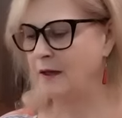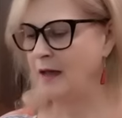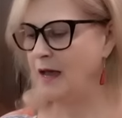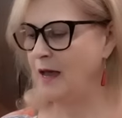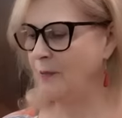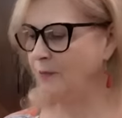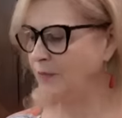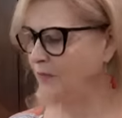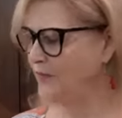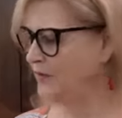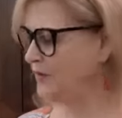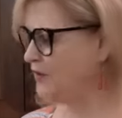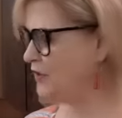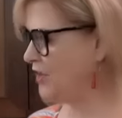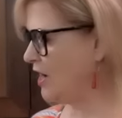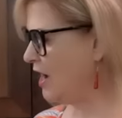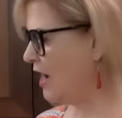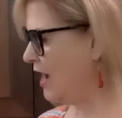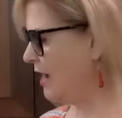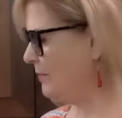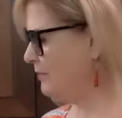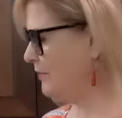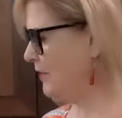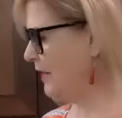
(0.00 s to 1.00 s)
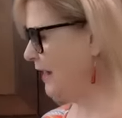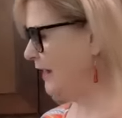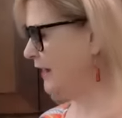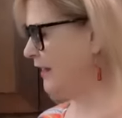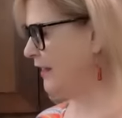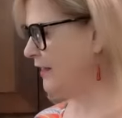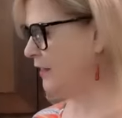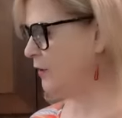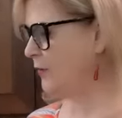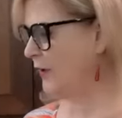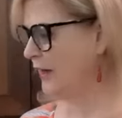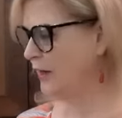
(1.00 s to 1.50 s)
up at the top. I
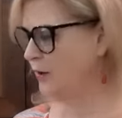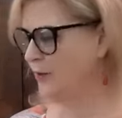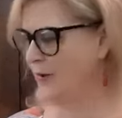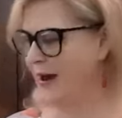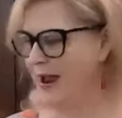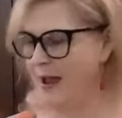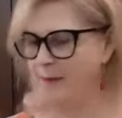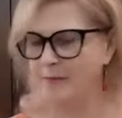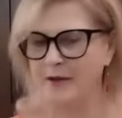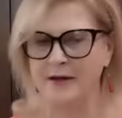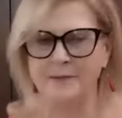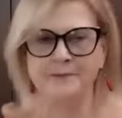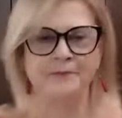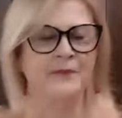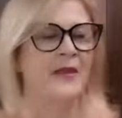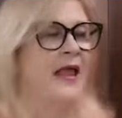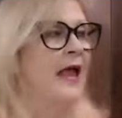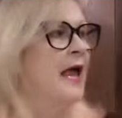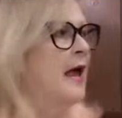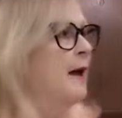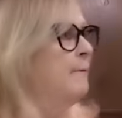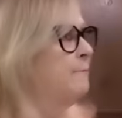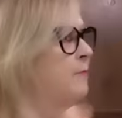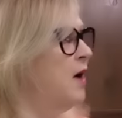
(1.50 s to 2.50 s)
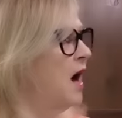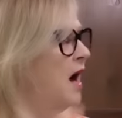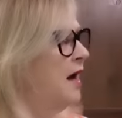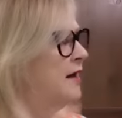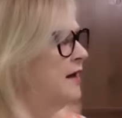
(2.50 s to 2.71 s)
gotta quit grabbing. But